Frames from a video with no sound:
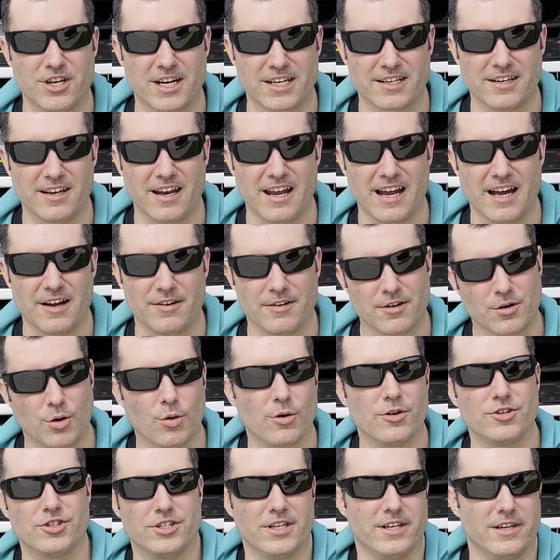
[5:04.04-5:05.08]
it out. Of
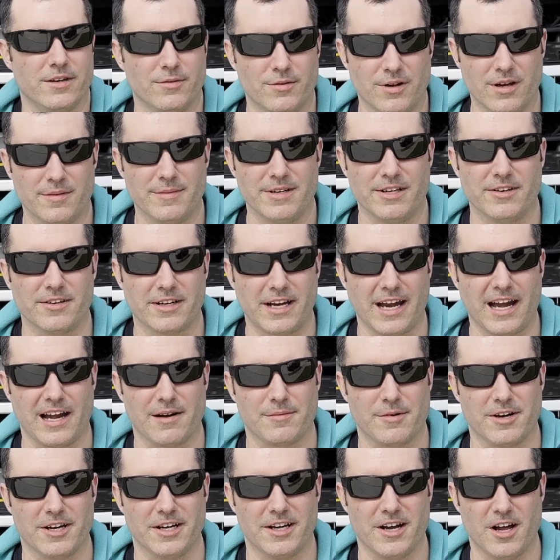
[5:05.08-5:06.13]
course, she didn't want to be on
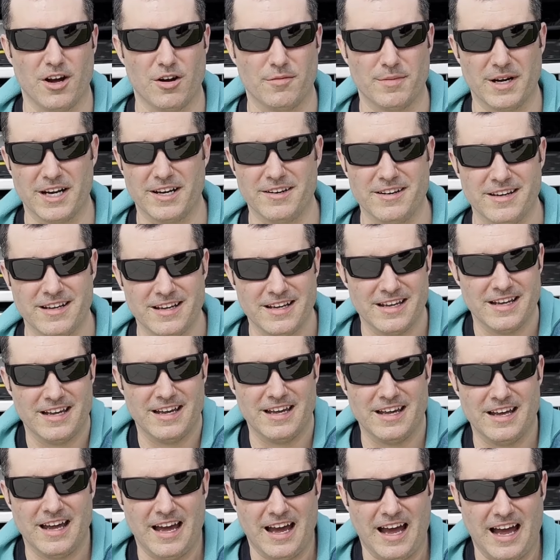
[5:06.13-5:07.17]
camera, you know, but
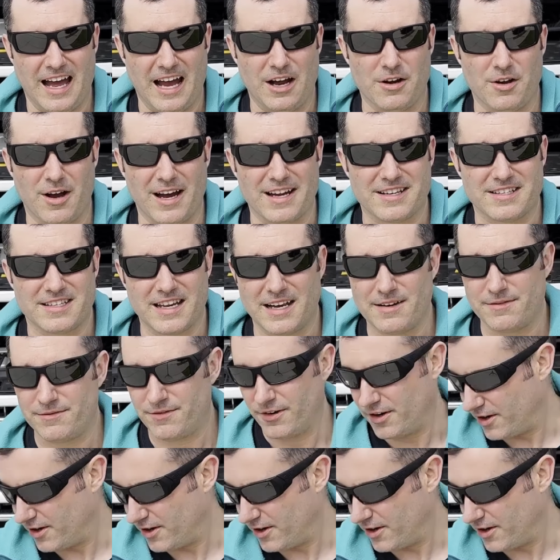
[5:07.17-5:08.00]
I don't know. I'd say for